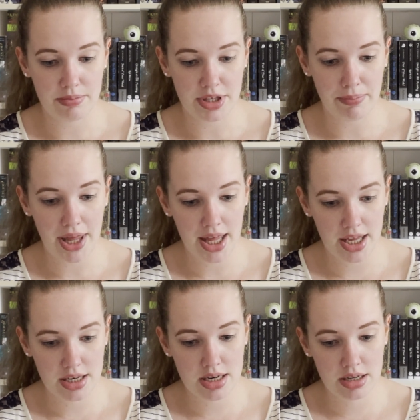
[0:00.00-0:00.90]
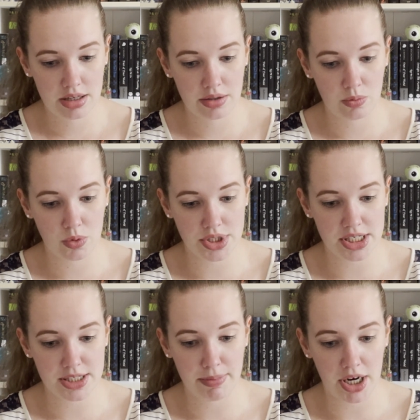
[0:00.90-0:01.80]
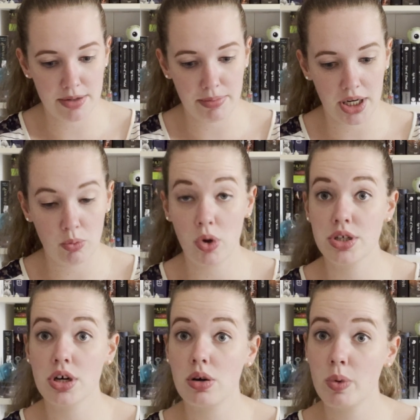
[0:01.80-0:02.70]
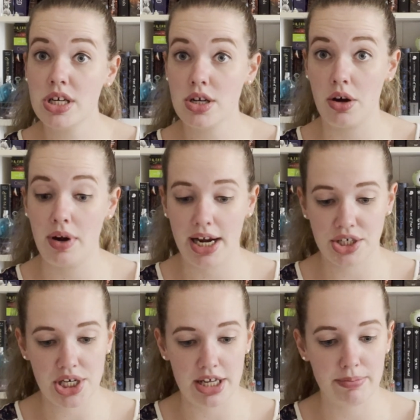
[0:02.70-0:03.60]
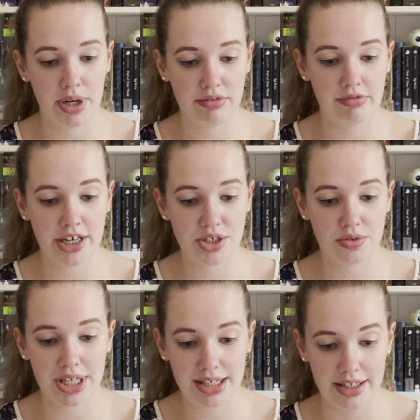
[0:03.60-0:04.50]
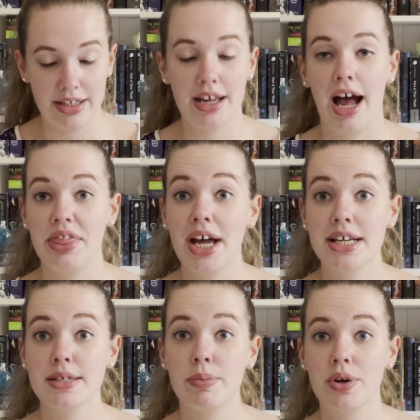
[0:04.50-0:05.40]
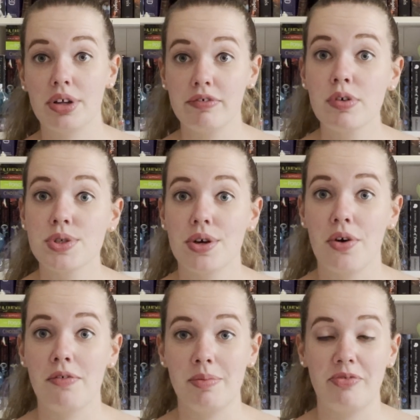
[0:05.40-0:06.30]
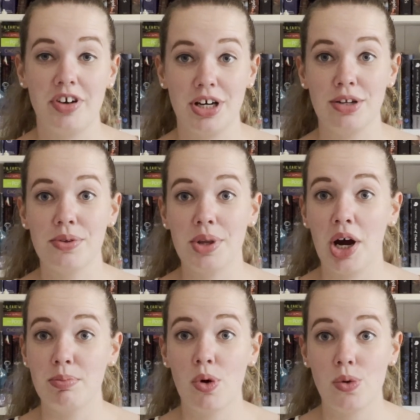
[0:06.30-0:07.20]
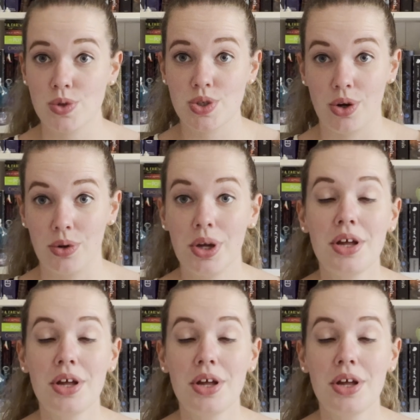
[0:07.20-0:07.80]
The pin was inspired by One Dark Window, actually, by Rachel Gillig, and that is a book that I've also got from FairyLoot that I'm also